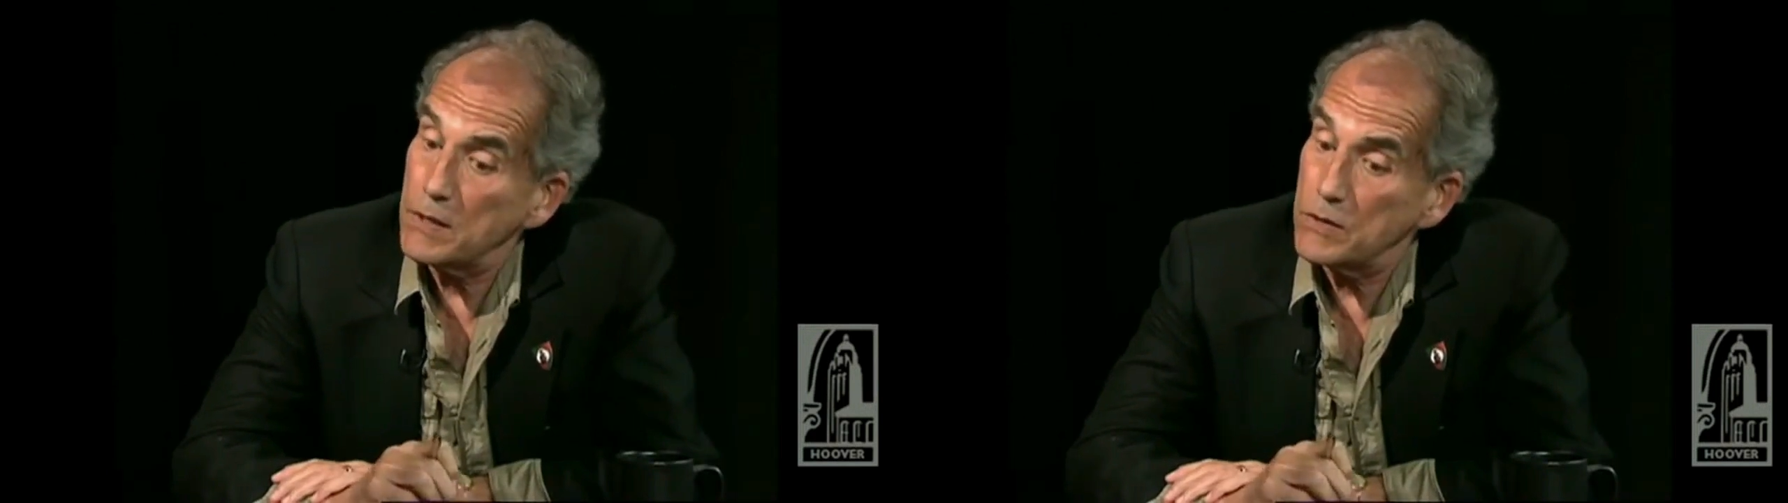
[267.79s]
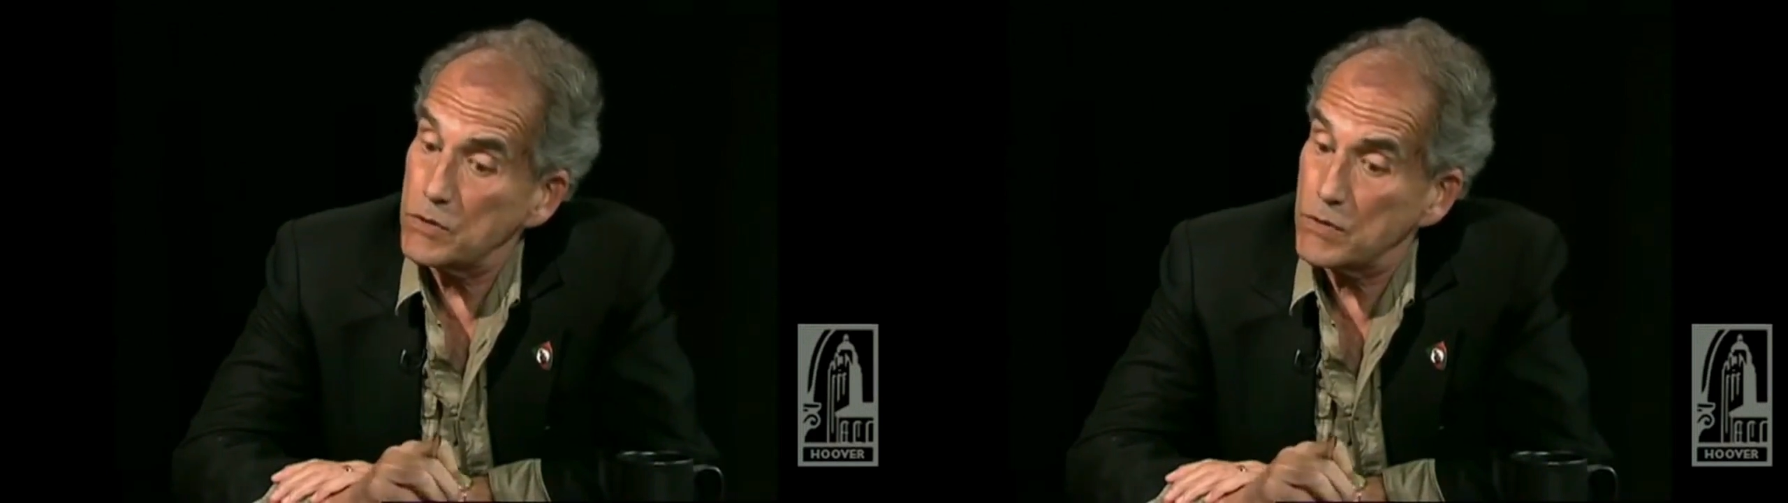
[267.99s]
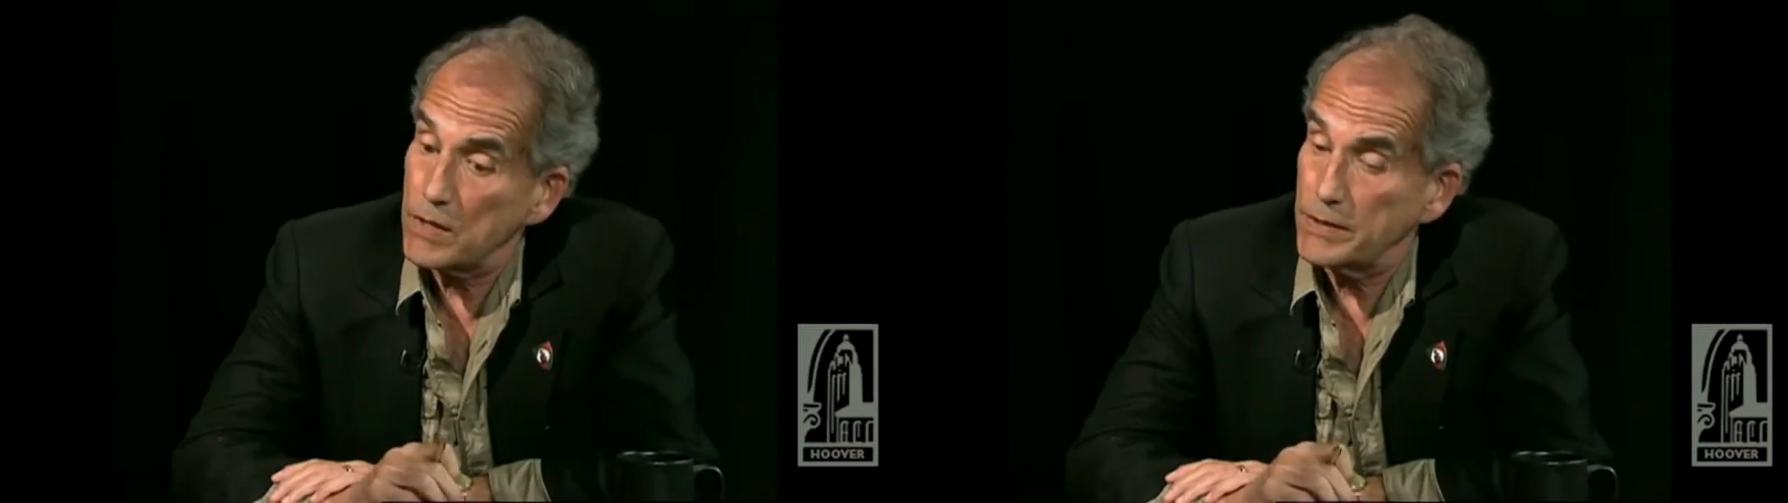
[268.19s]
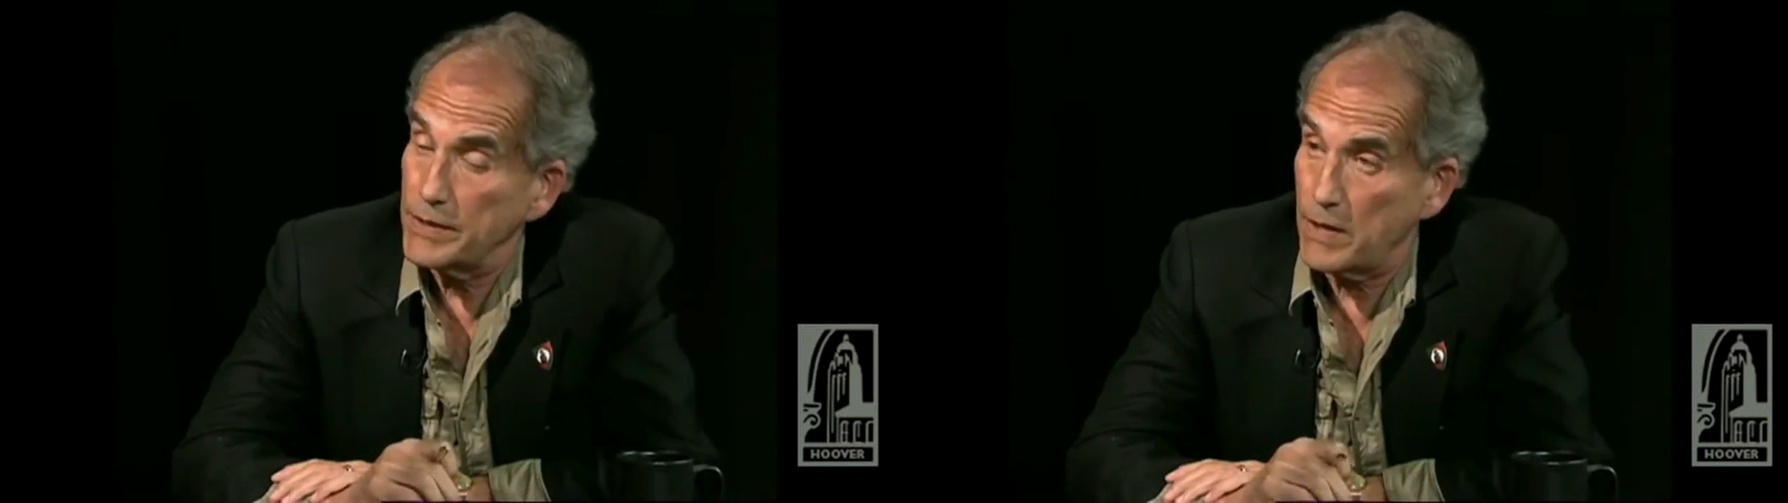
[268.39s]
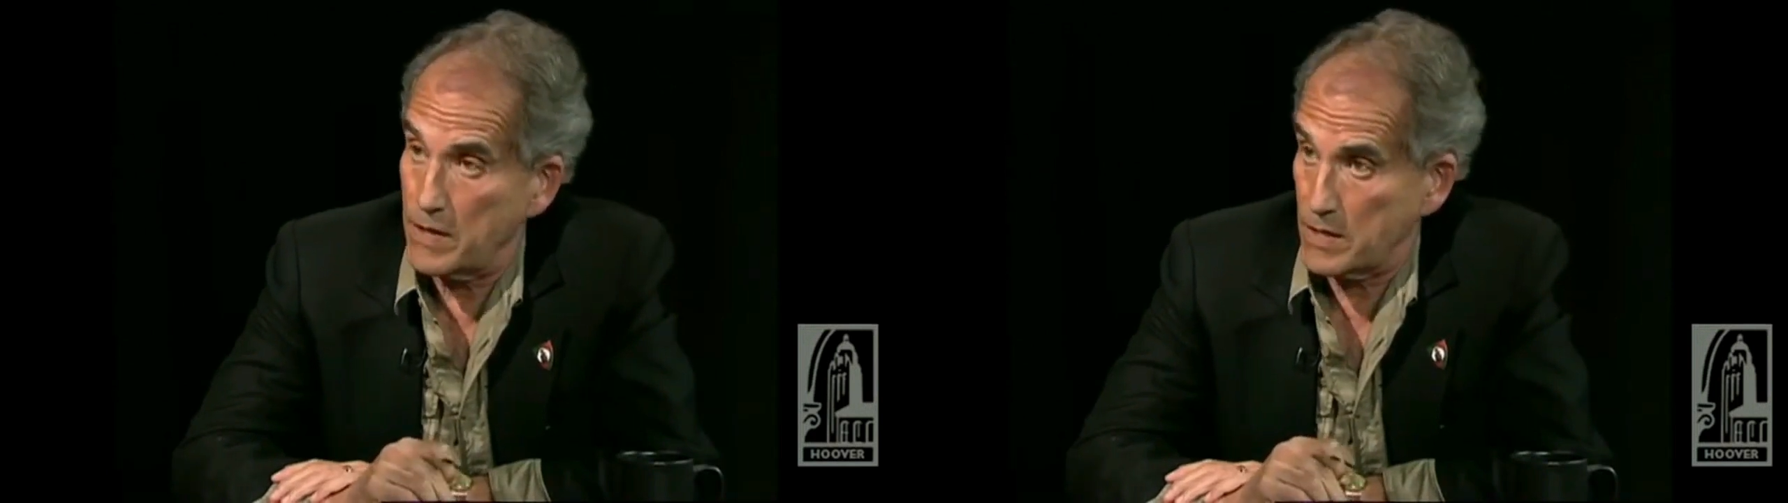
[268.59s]
construct
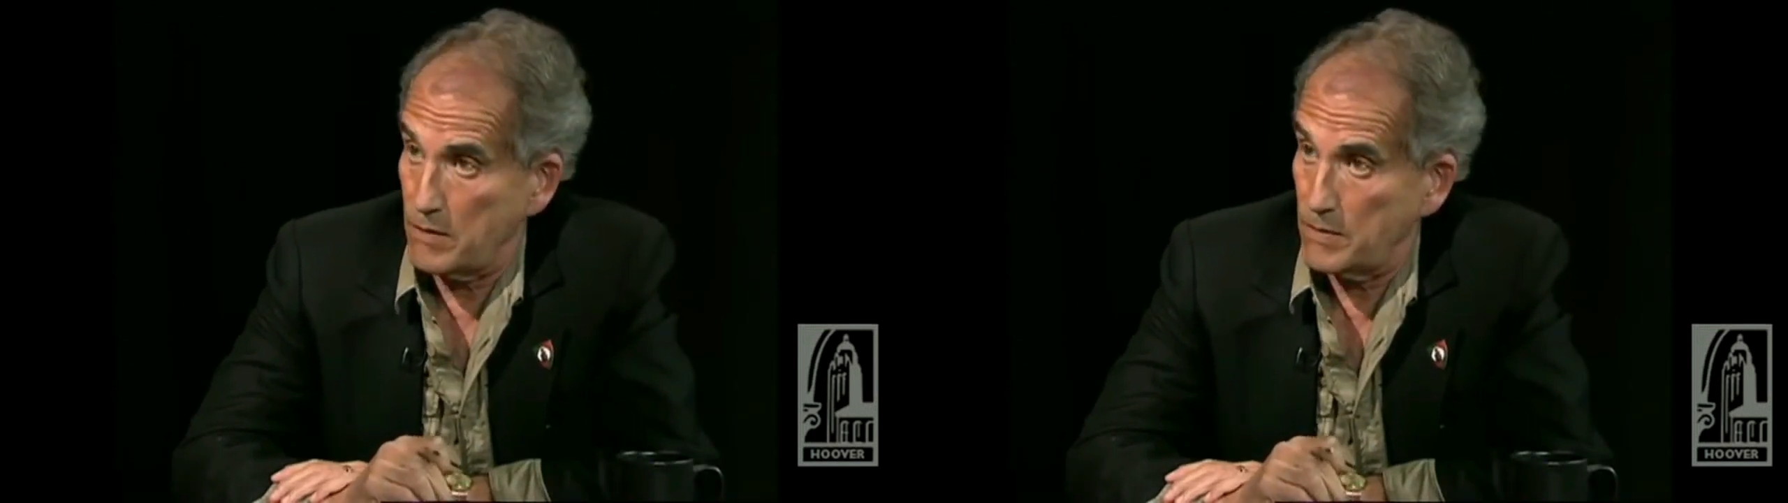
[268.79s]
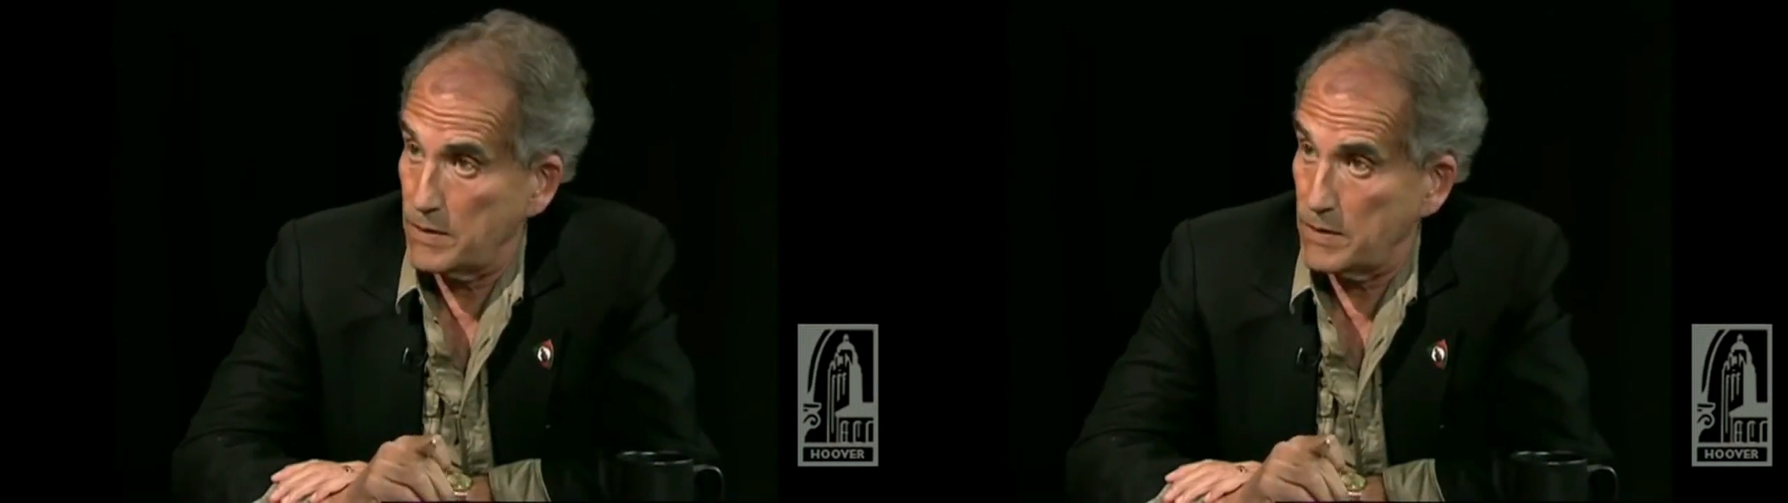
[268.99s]
an argument,